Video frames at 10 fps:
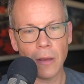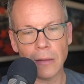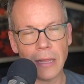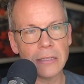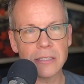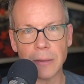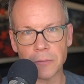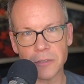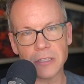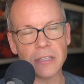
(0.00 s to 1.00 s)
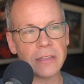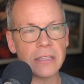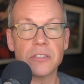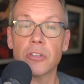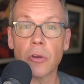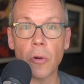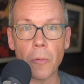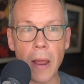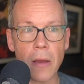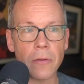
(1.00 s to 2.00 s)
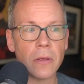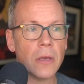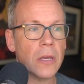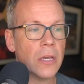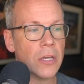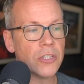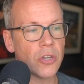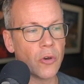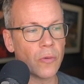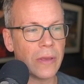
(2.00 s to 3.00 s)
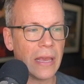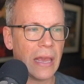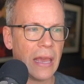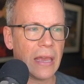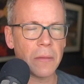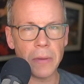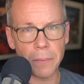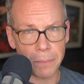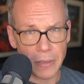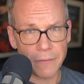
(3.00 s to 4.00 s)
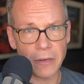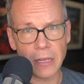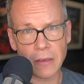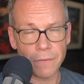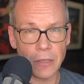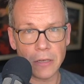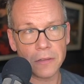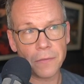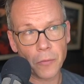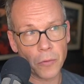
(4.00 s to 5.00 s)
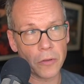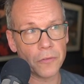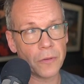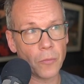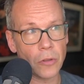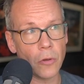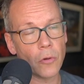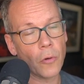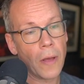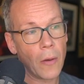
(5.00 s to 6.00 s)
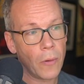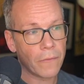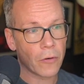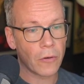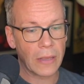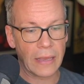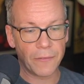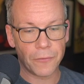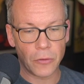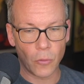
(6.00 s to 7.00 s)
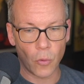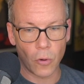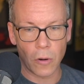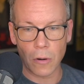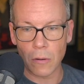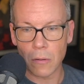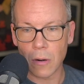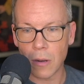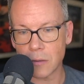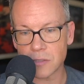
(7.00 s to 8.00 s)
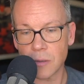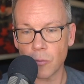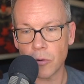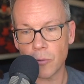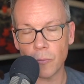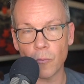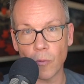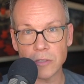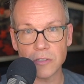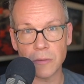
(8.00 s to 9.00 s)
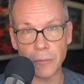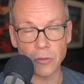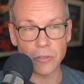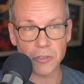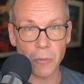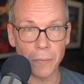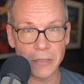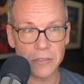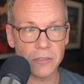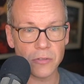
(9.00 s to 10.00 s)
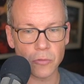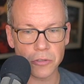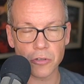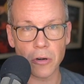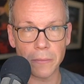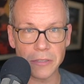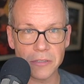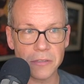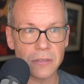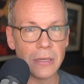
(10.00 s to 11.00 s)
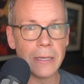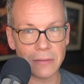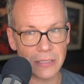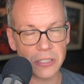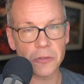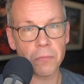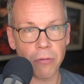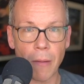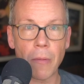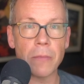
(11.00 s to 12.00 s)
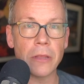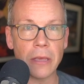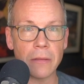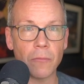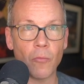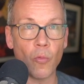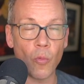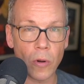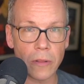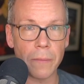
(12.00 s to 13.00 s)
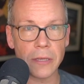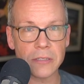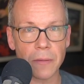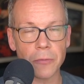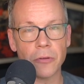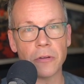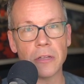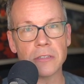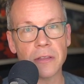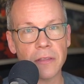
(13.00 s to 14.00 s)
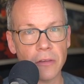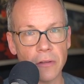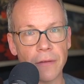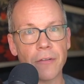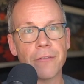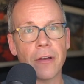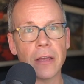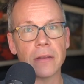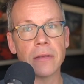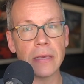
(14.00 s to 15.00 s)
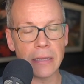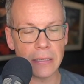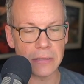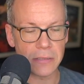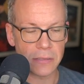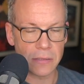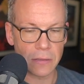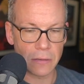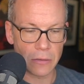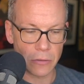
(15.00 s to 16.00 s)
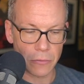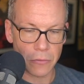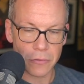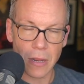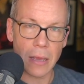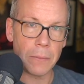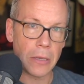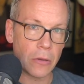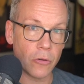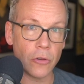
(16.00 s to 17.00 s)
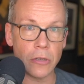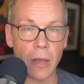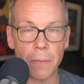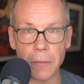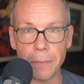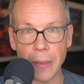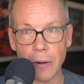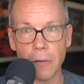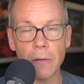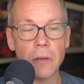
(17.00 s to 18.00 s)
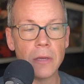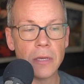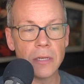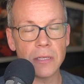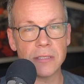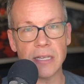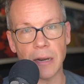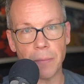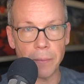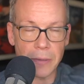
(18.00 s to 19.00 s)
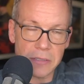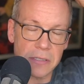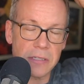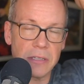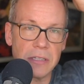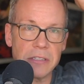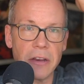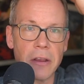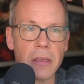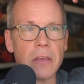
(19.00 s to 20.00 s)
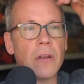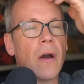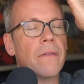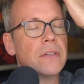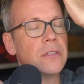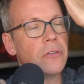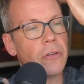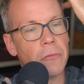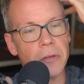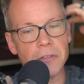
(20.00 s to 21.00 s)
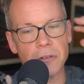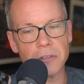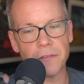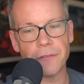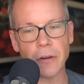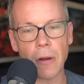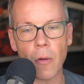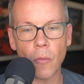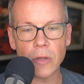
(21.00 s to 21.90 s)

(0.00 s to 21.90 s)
uh, landscapers things like this to go around so it can be a bit of an inconvenience if you want to use someone local however if you're someone who wants to build a small business or start a business this is probably one of the best opportunities i think you'll ever find it is you know your timing could not be better to set up a business in this area you know obviously do your research and figure out